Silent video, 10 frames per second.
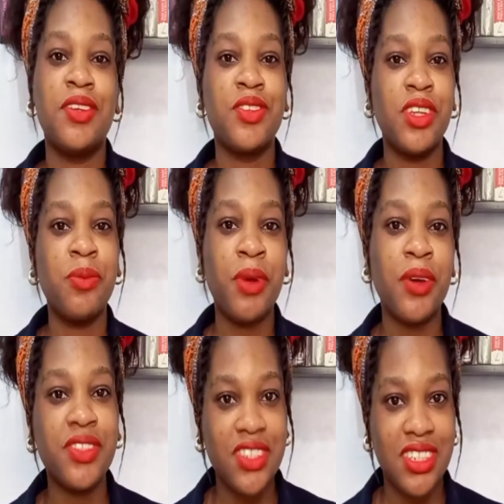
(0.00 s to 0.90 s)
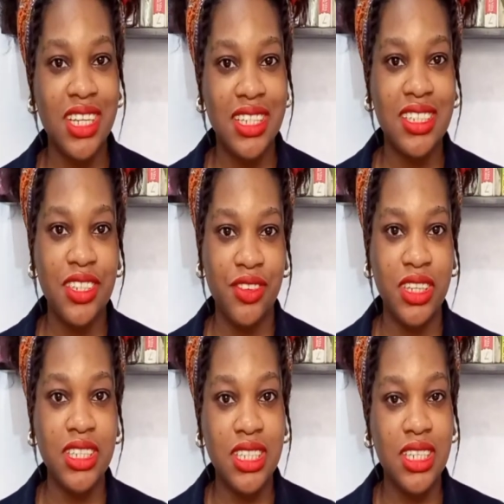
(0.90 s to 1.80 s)
So the Brown Sisters
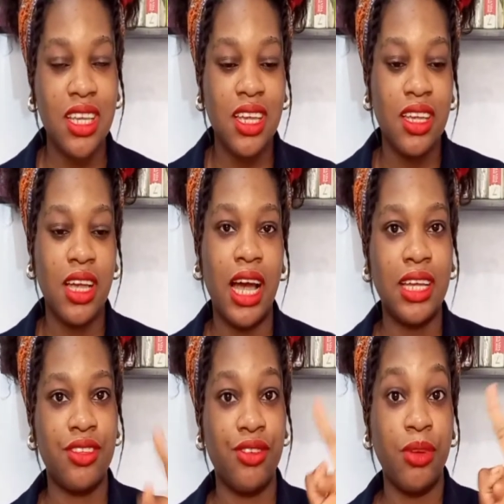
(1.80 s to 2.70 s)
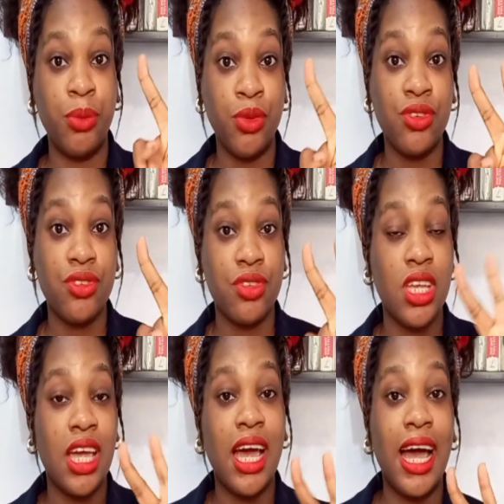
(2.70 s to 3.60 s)
series has three books,
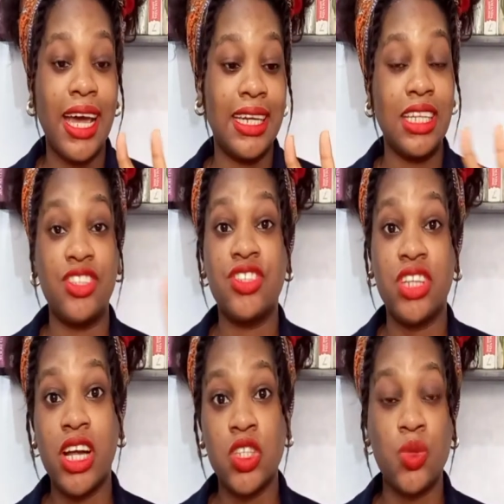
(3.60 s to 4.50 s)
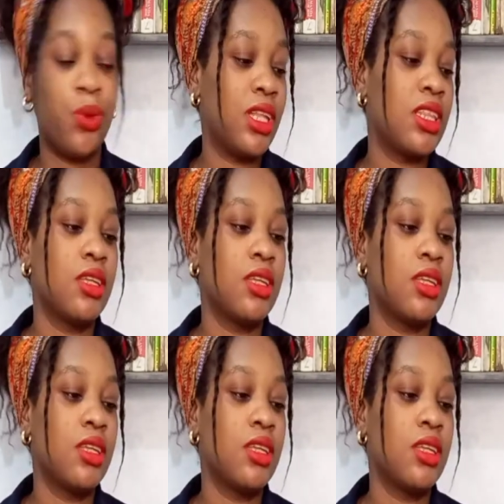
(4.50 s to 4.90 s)
and it starts with